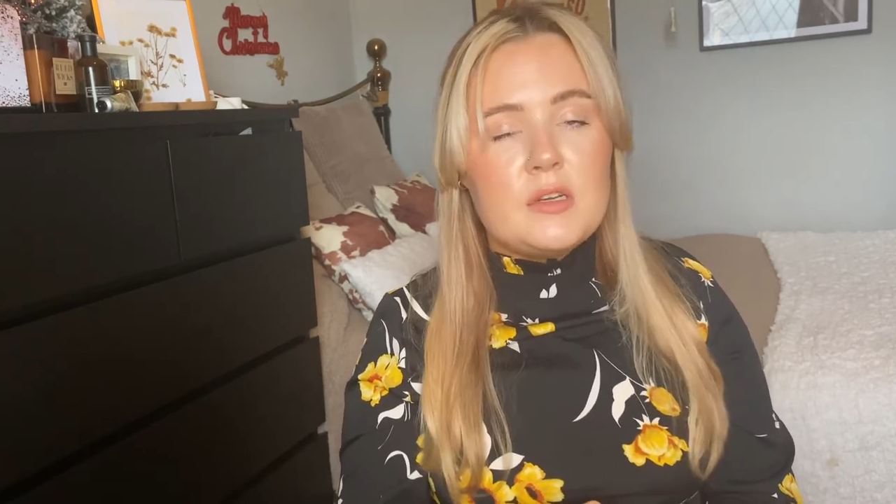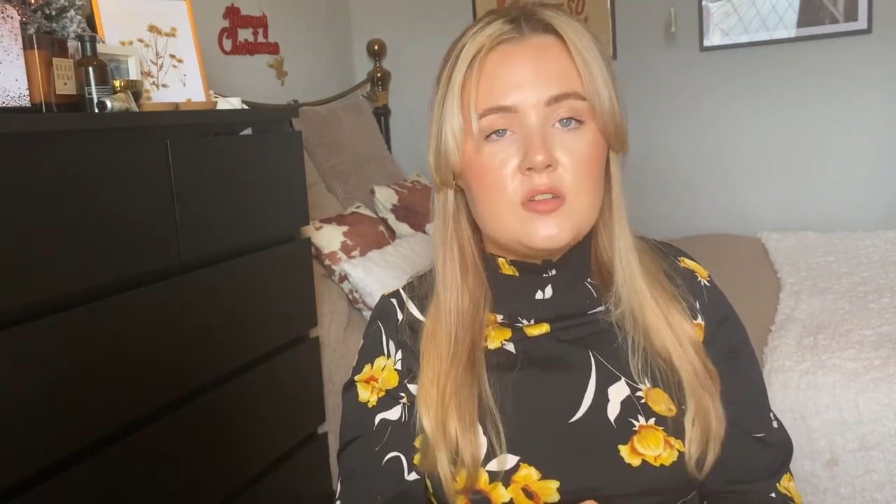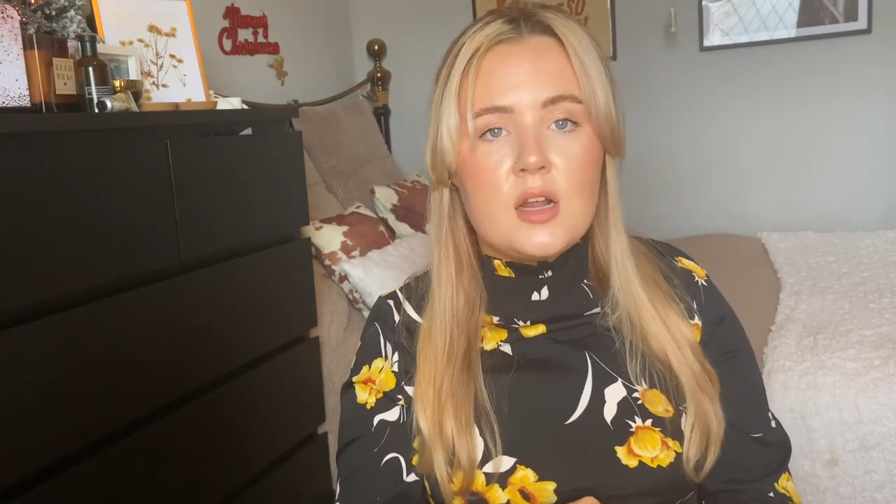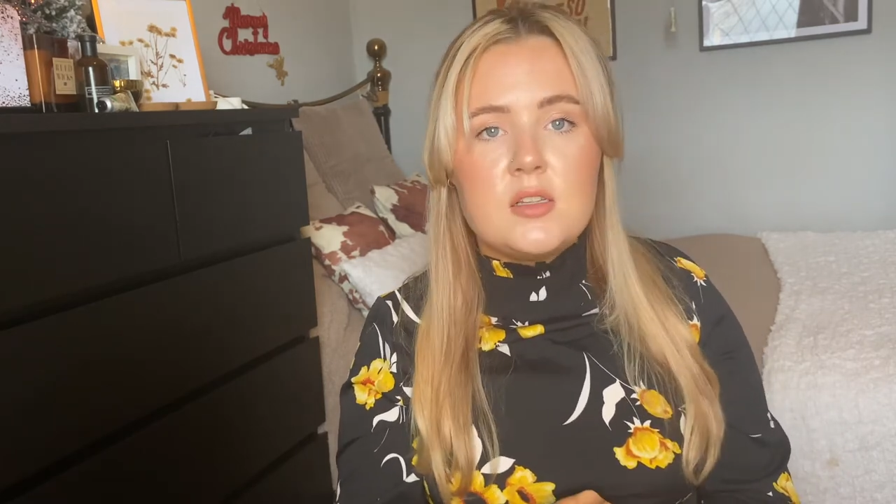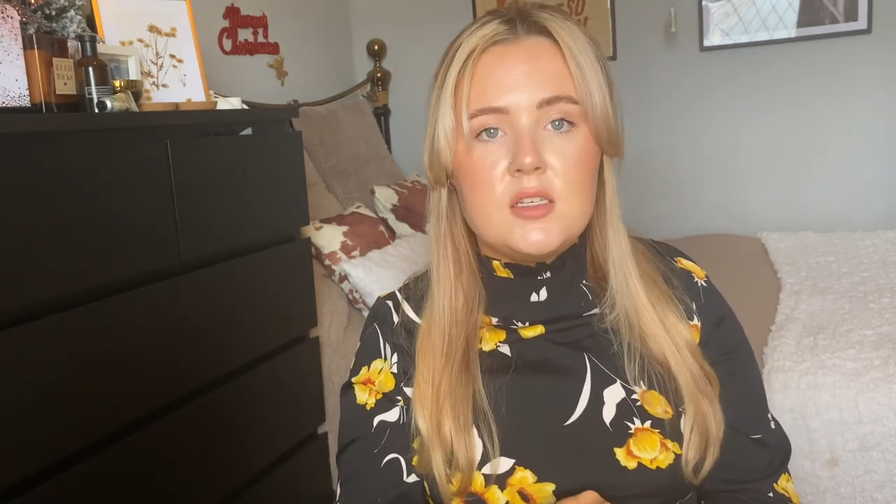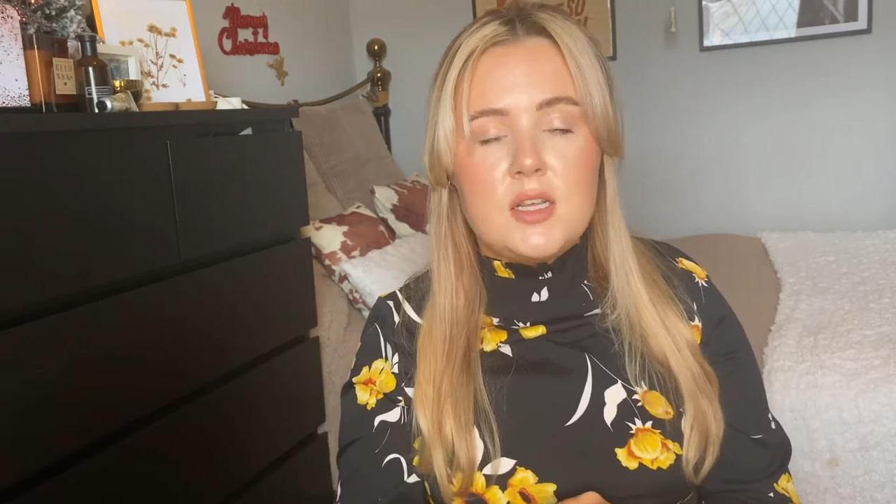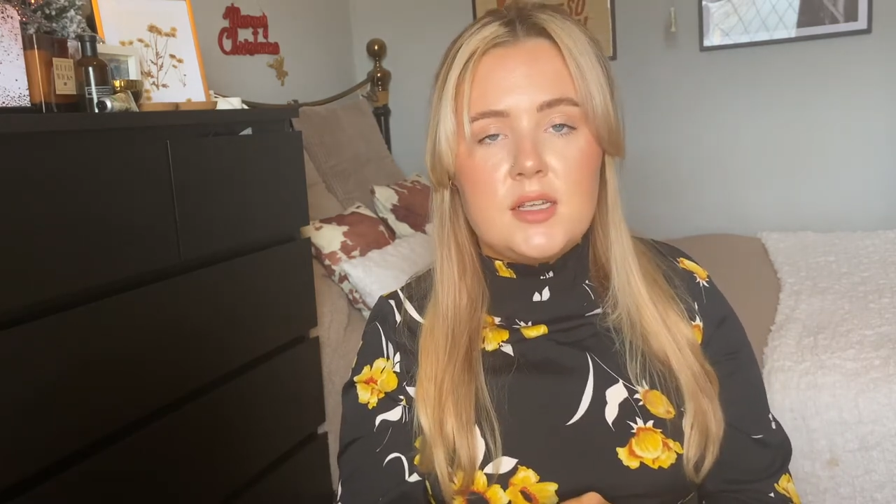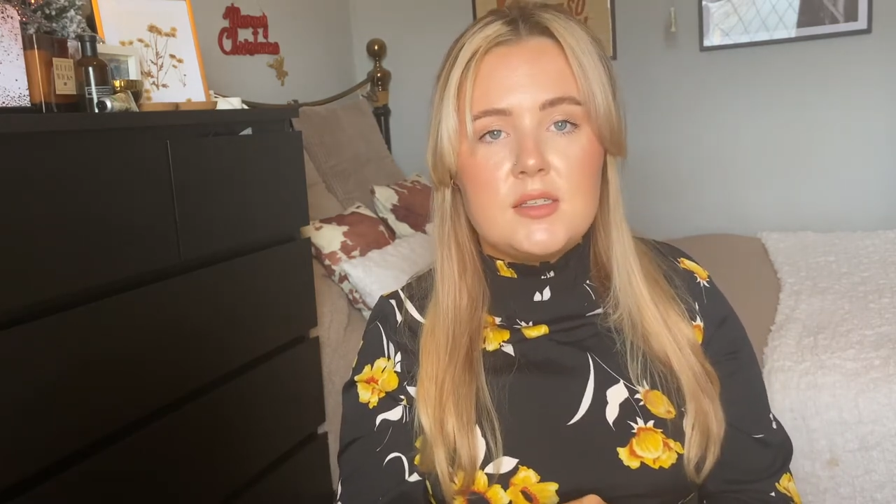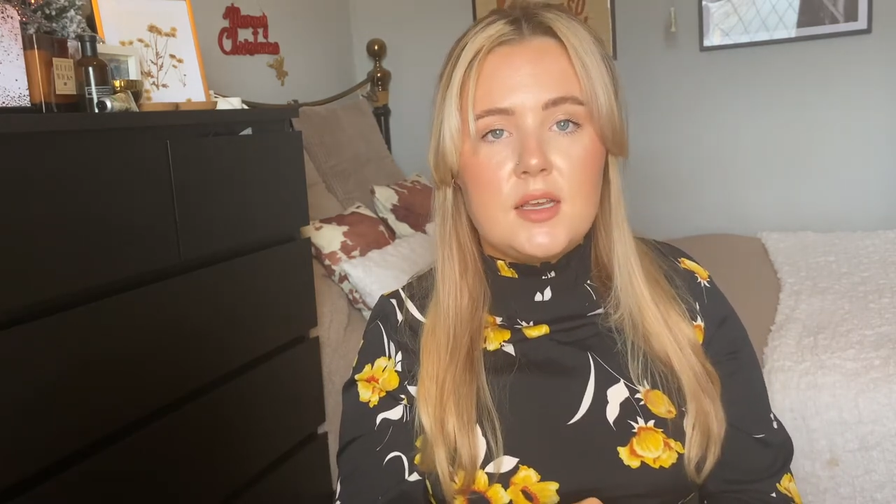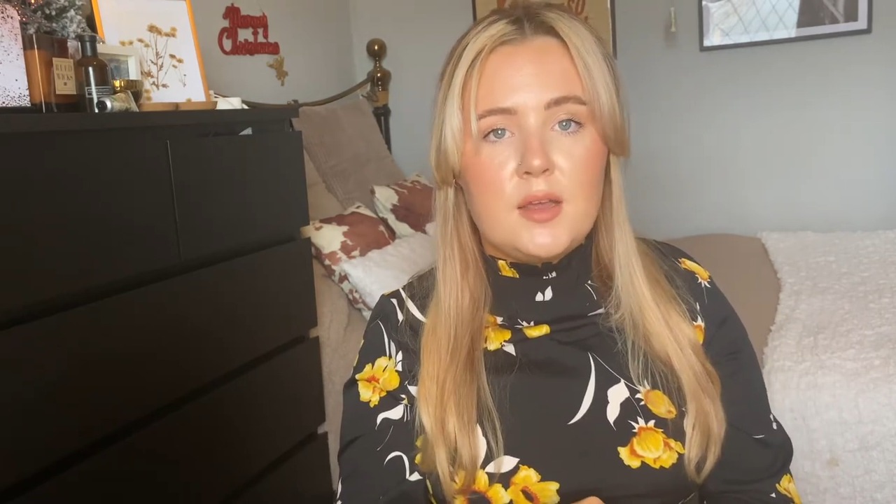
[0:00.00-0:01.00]

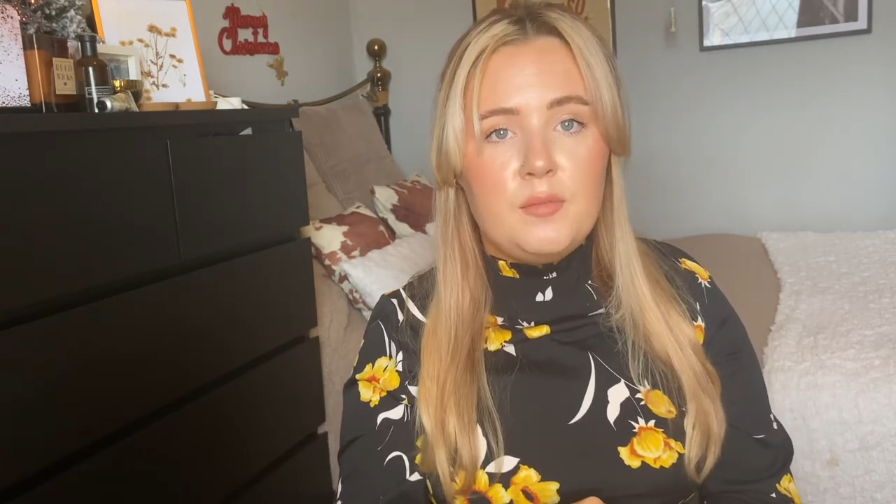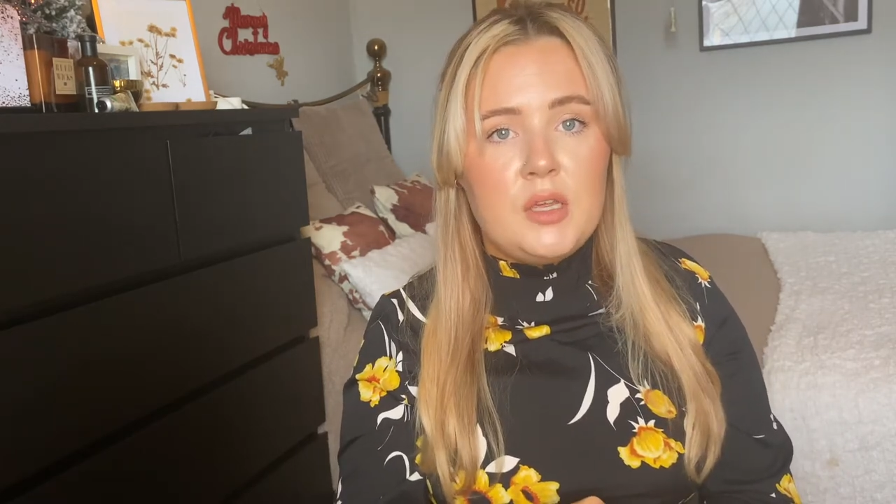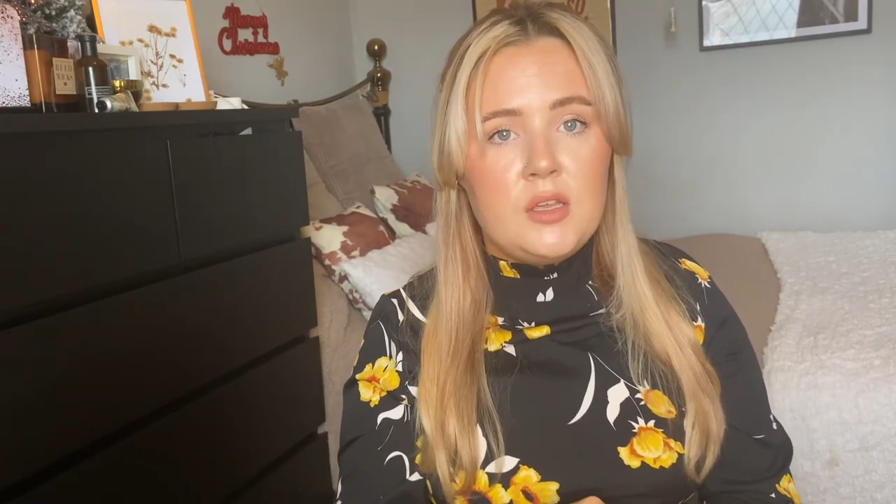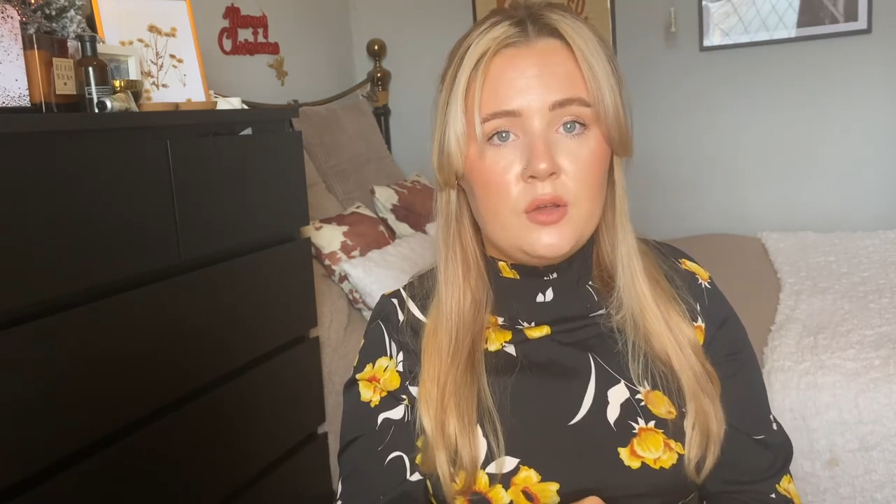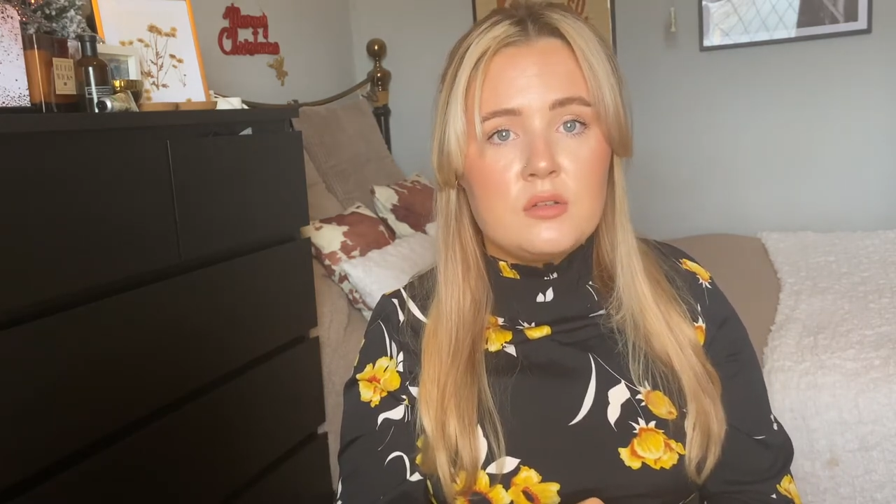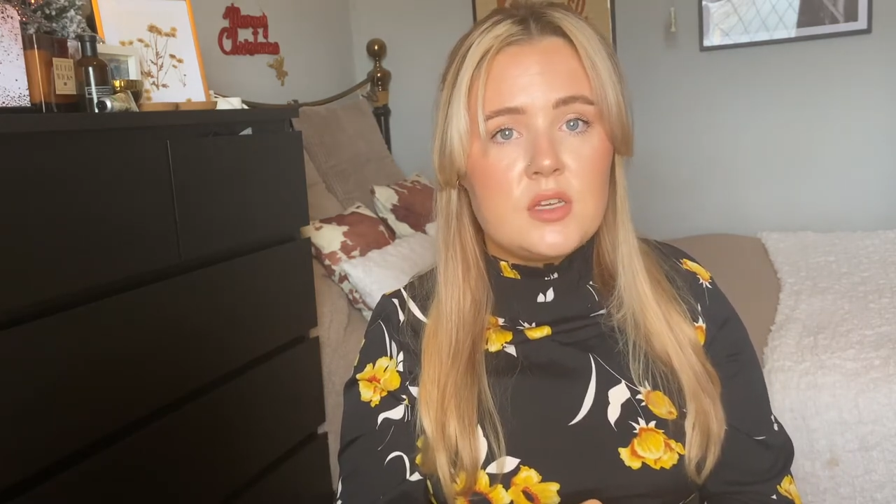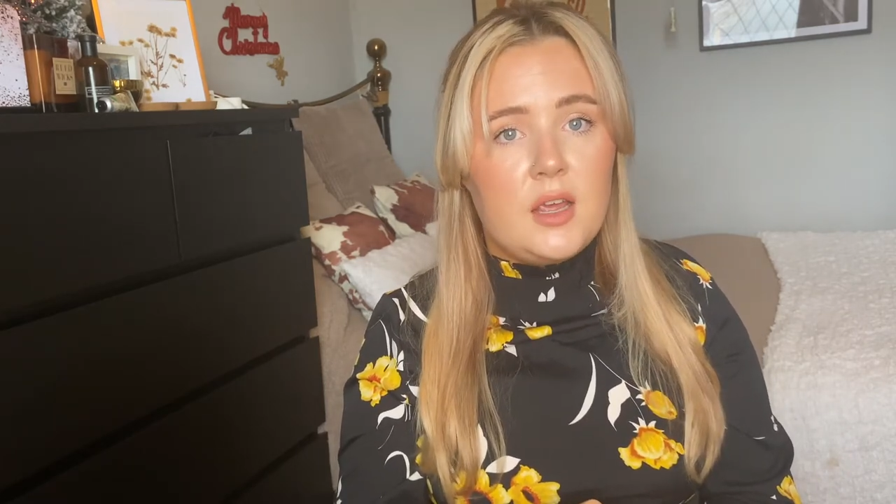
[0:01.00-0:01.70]
strategies that can be used